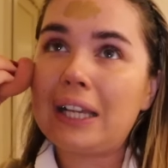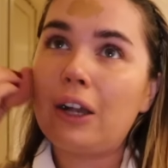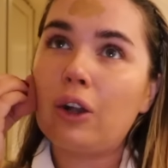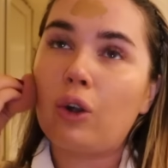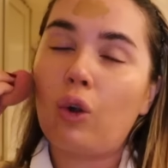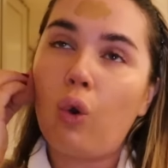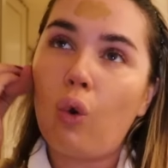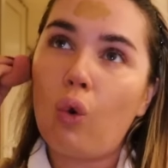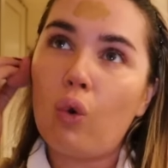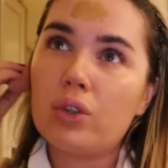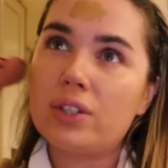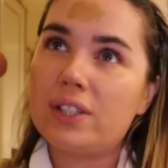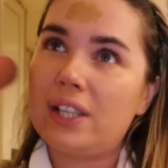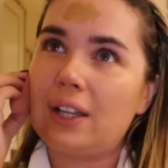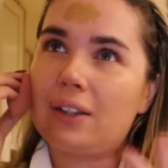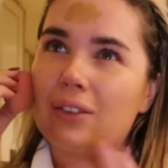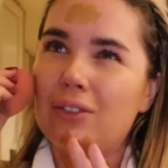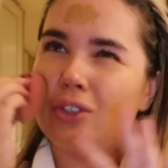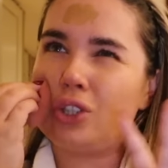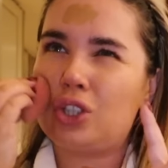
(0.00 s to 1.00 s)
a
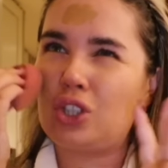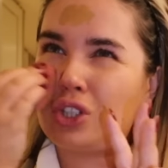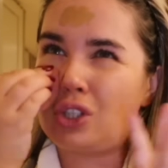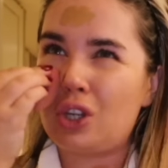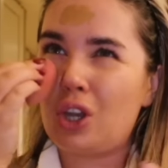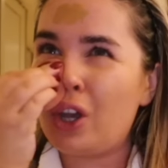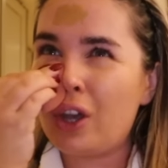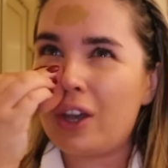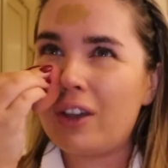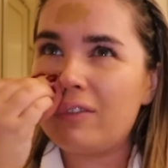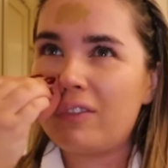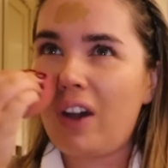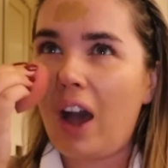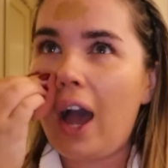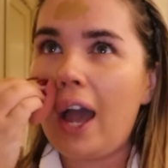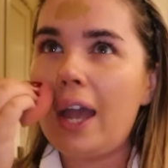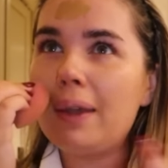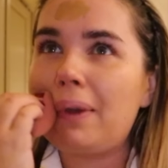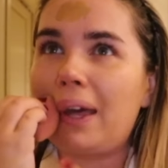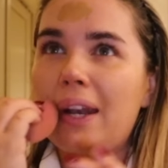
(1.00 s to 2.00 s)
corset shirt
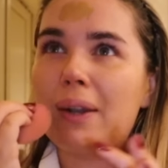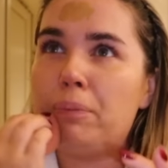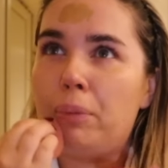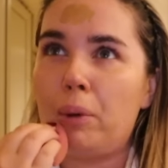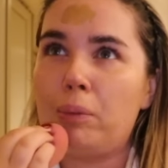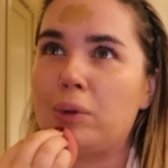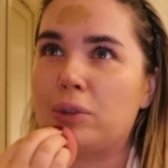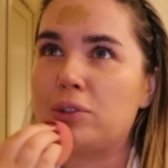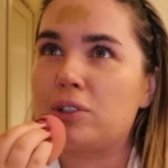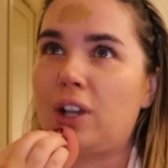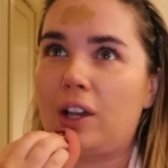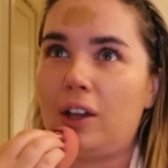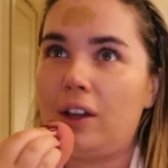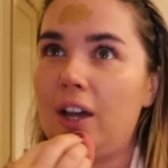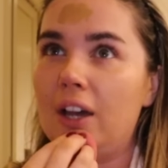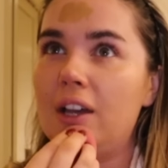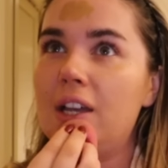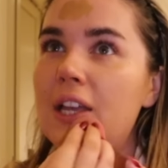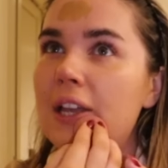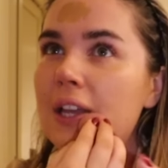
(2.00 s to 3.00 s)
vibe and a bubble
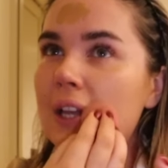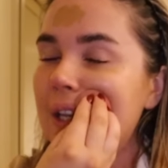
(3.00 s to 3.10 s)
skirt